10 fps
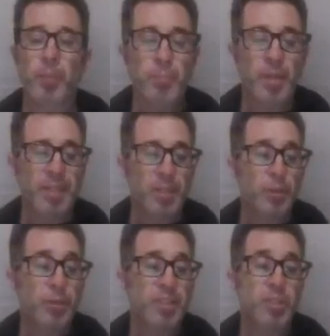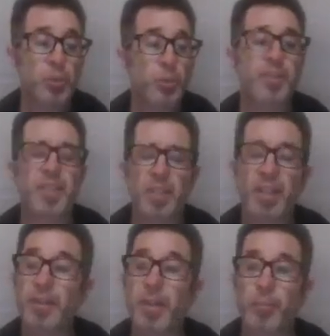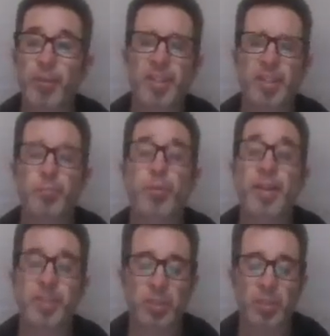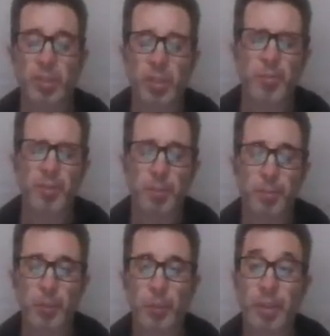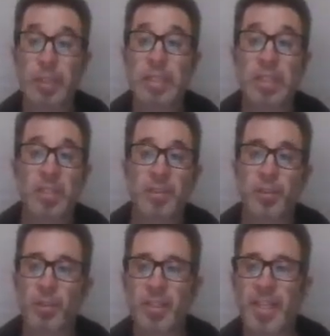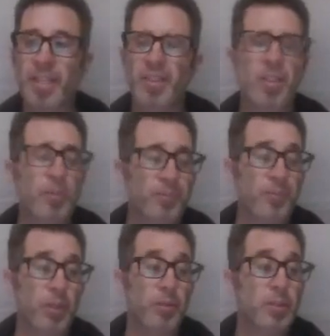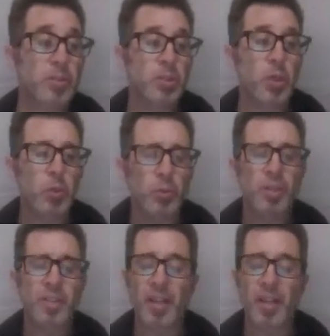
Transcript: But in order to ensure that products they're pure, they're clean, there's no